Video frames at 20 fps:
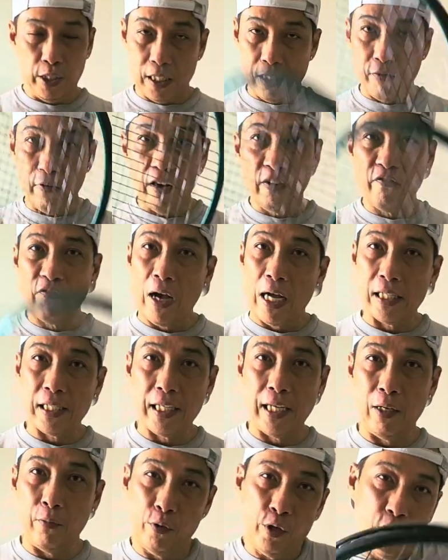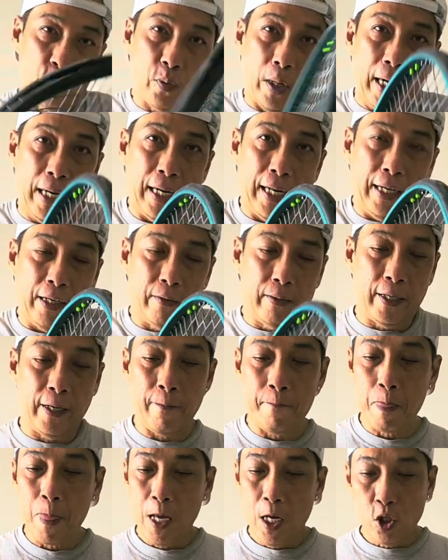a very fast head, which is what I like, right?
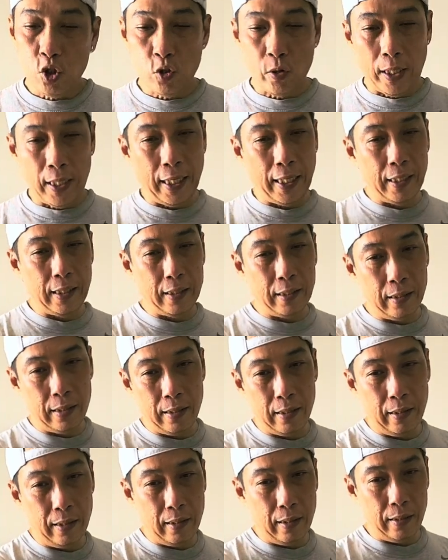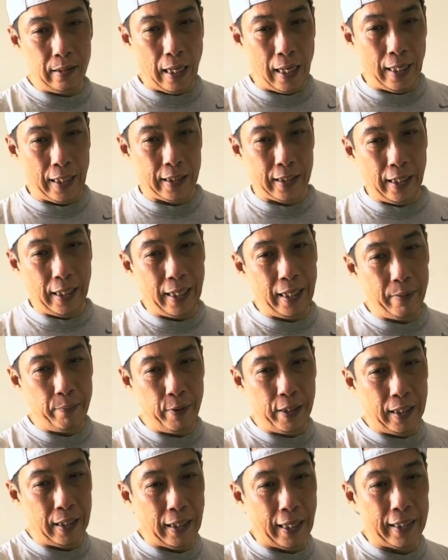So I like the head
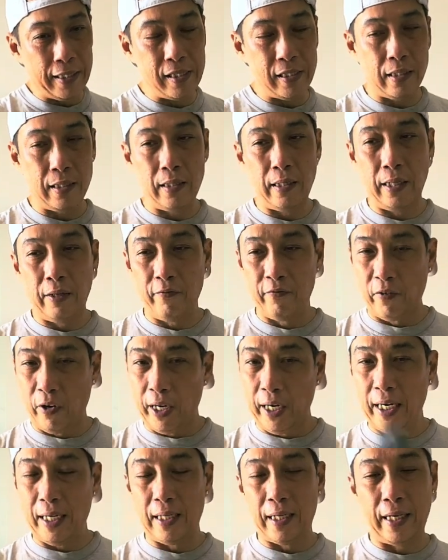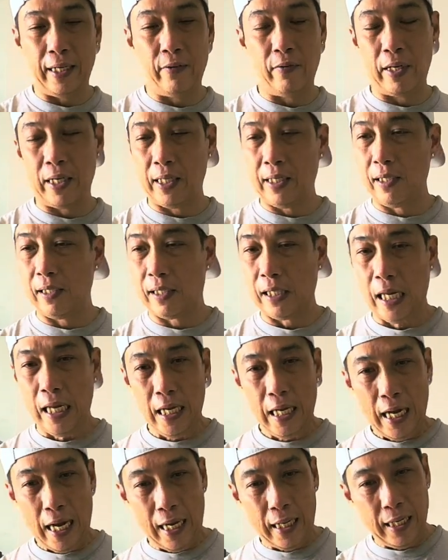being lighter, very head light rackets.
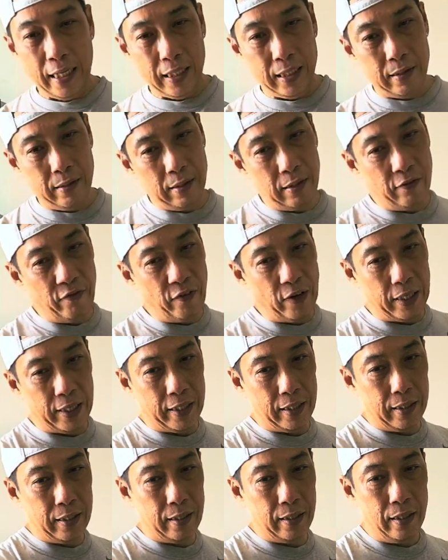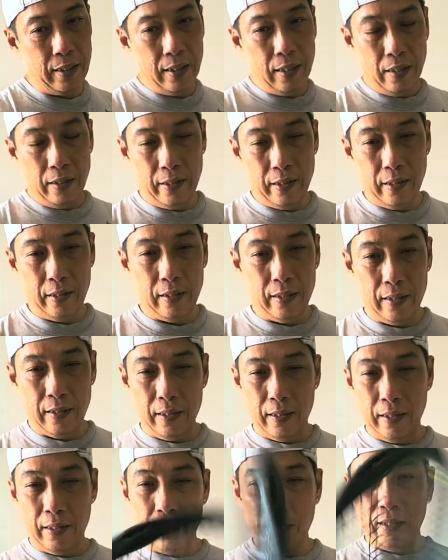I like the fact that
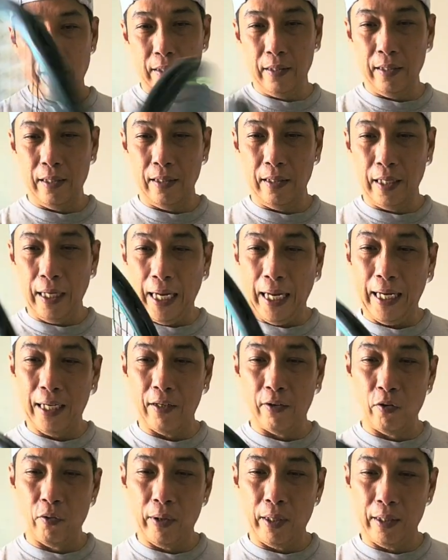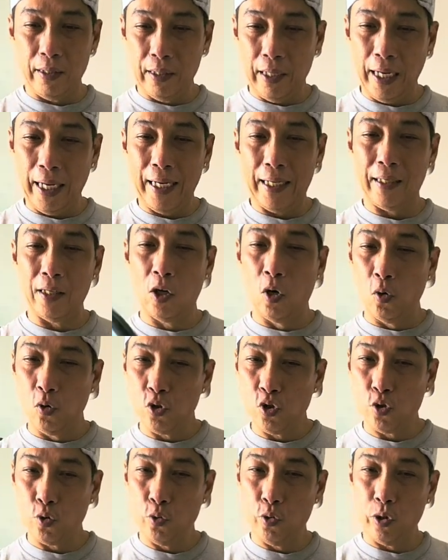the head
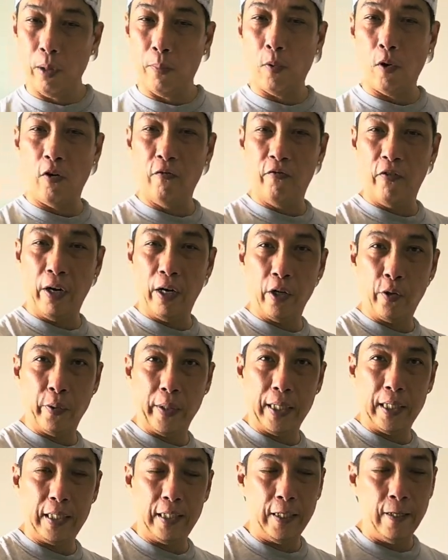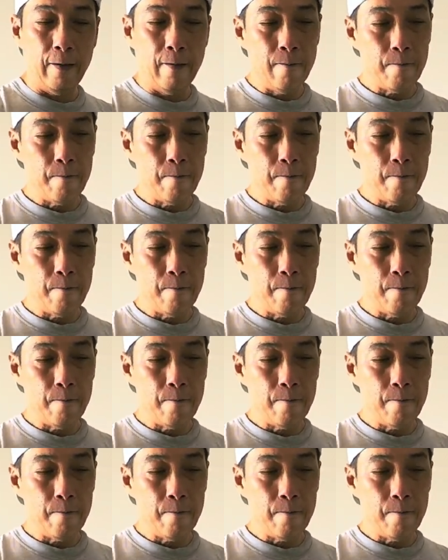goes through the ball very quickly.